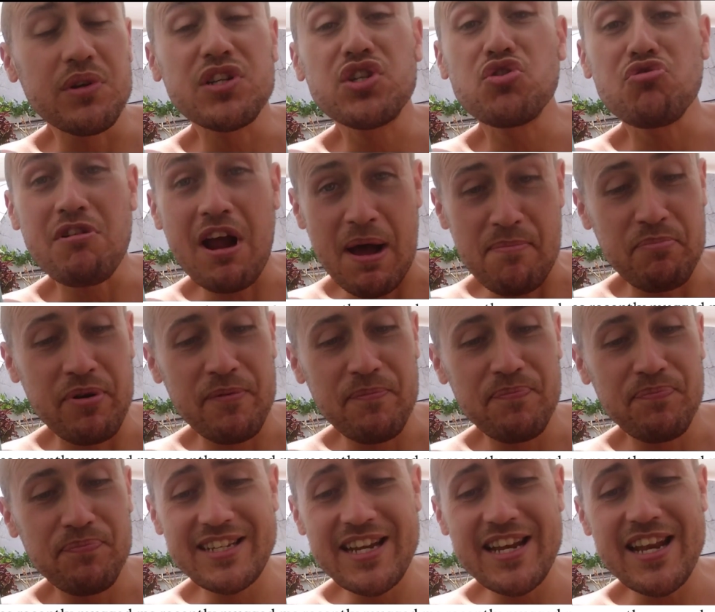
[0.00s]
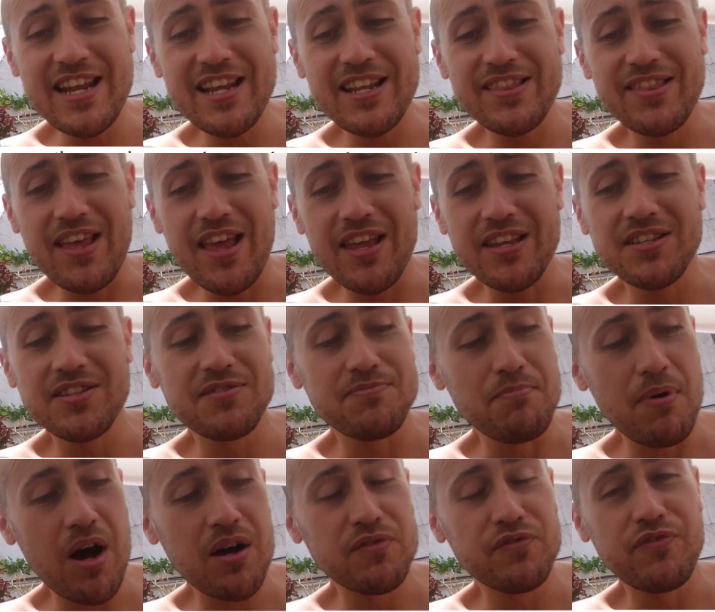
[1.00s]
a trap, stealing their
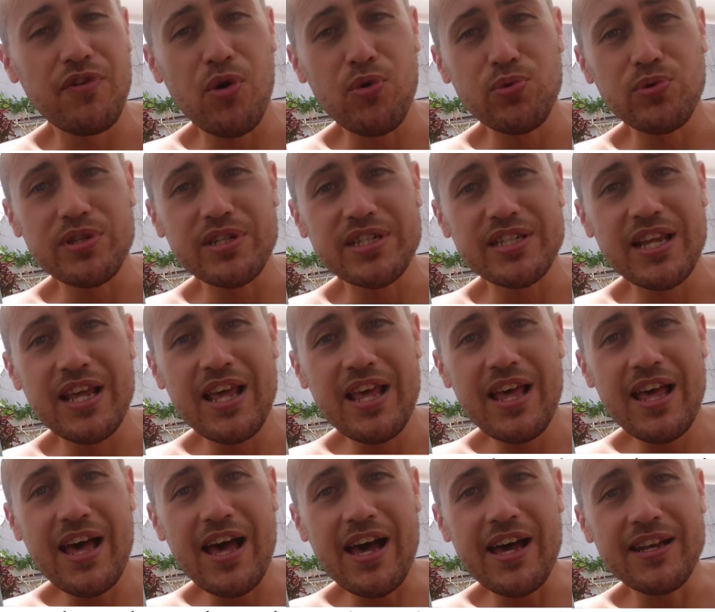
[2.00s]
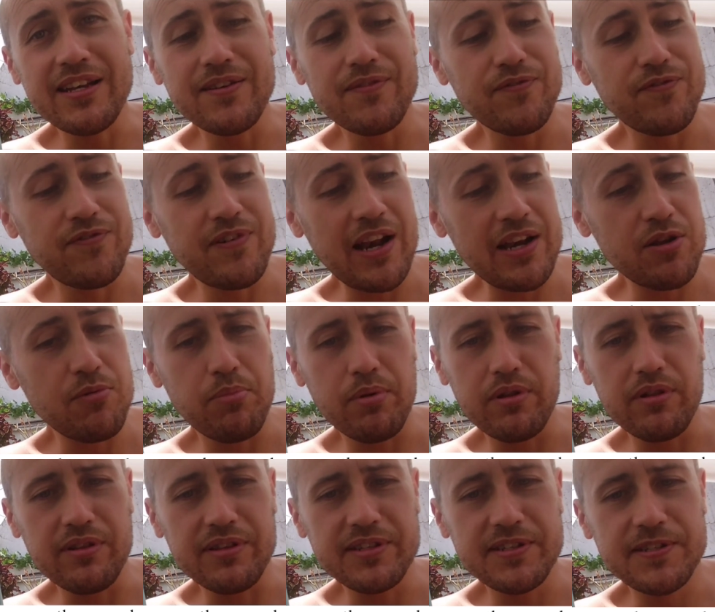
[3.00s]
smartphones and
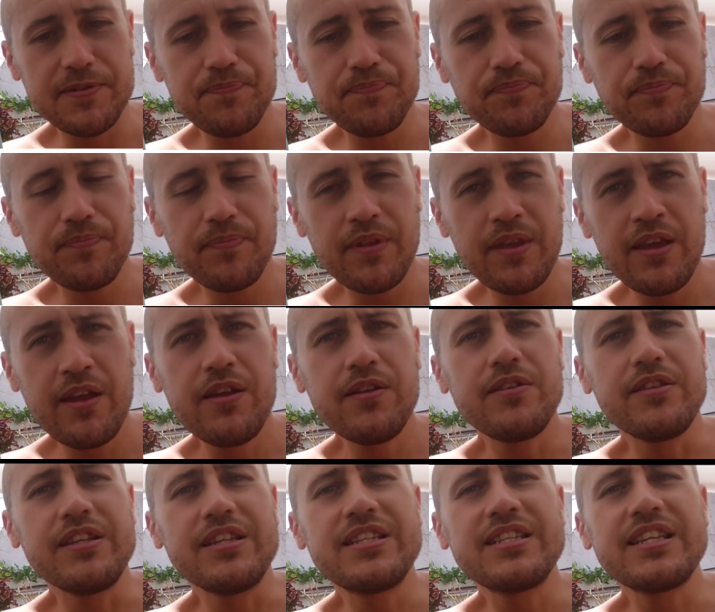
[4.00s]
valuables. So this